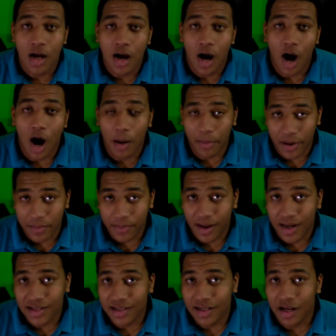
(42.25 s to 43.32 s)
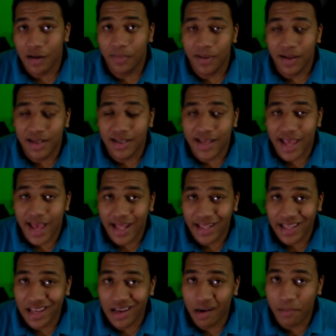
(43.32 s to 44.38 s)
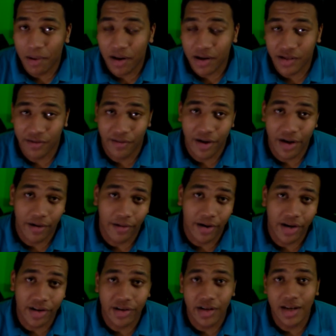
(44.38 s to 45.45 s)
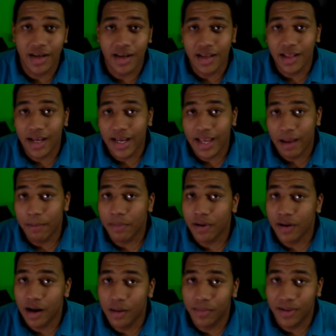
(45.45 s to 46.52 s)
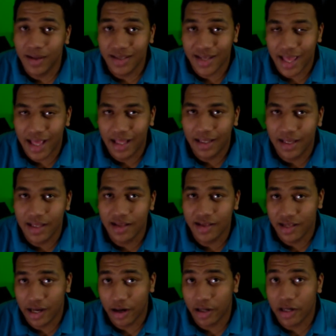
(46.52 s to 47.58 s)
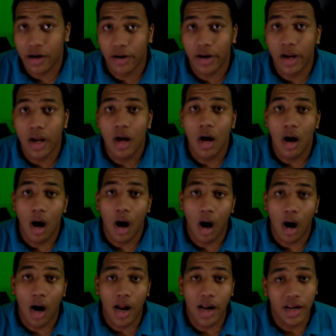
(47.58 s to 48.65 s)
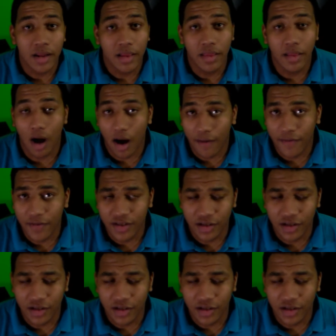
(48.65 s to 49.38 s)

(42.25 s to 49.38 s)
Aubrey Plaza now plays Kelly on Parks and Recreation, and Eli Kemper now plays Kelly, the secretary, on The Office.